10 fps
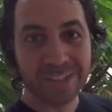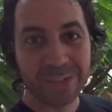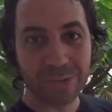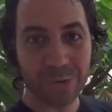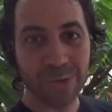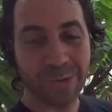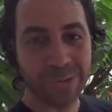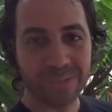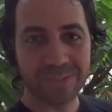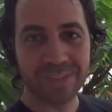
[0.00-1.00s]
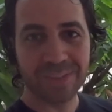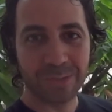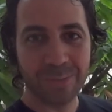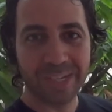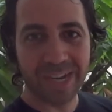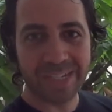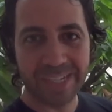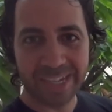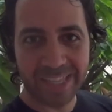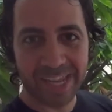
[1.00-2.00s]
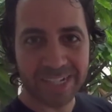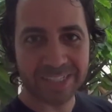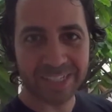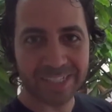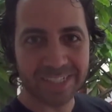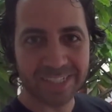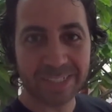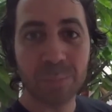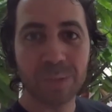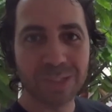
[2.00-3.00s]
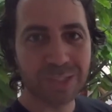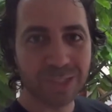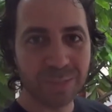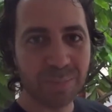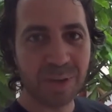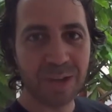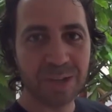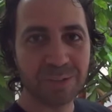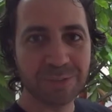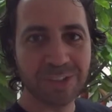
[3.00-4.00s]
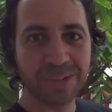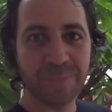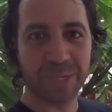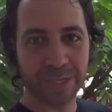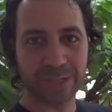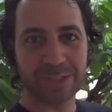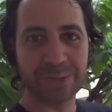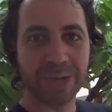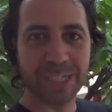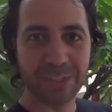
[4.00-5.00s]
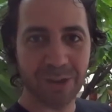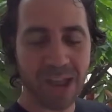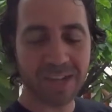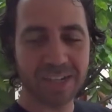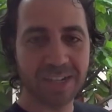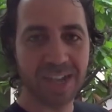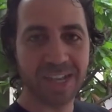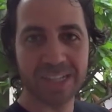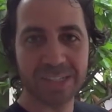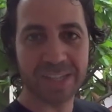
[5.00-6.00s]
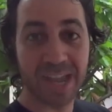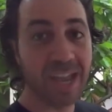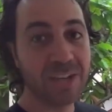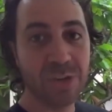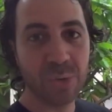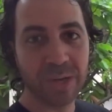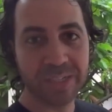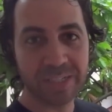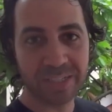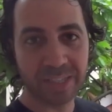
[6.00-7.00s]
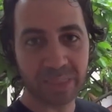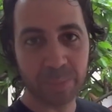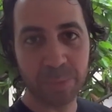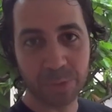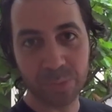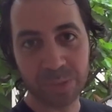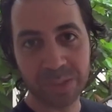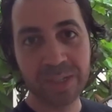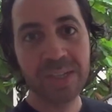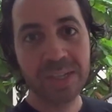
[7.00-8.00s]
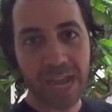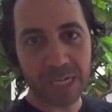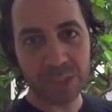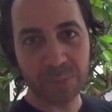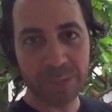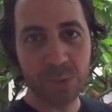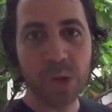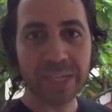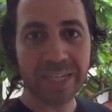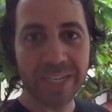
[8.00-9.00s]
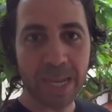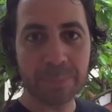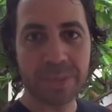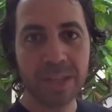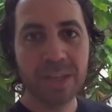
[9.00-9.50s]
So to me, I take that as a symbolism of being on the right track, as I had no idea that the book would actually be going in depth